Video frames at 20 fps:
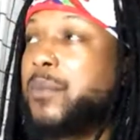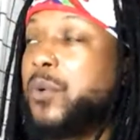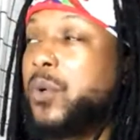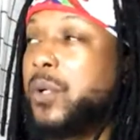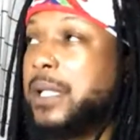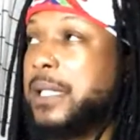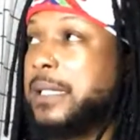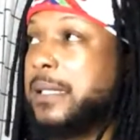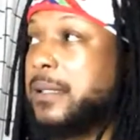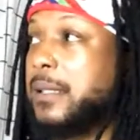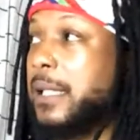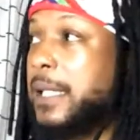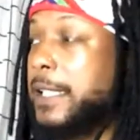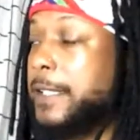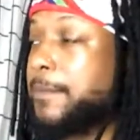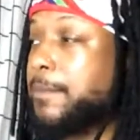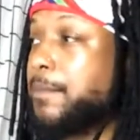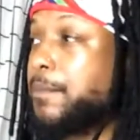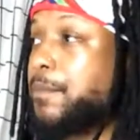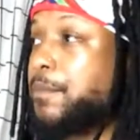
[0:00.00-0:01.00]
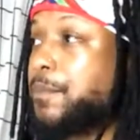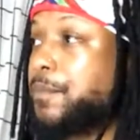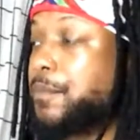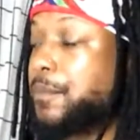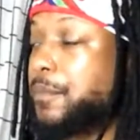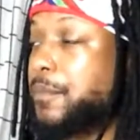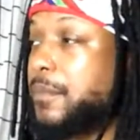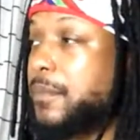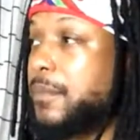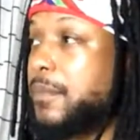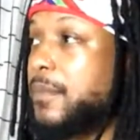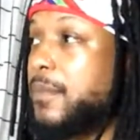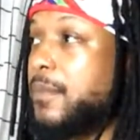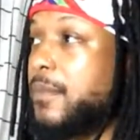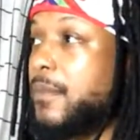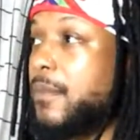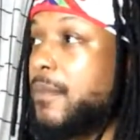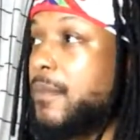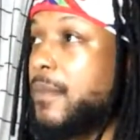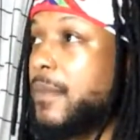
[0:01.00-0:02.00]
Morgan State,
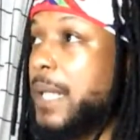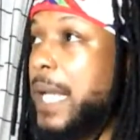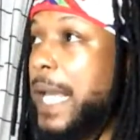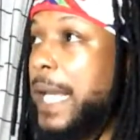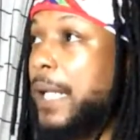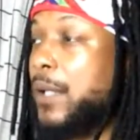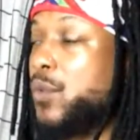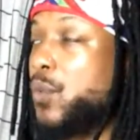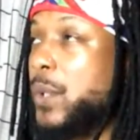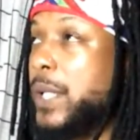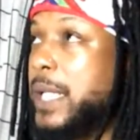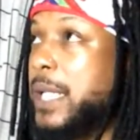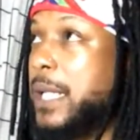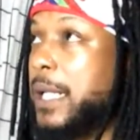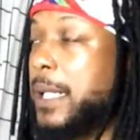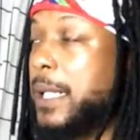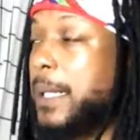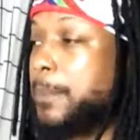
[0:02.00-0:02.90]
and we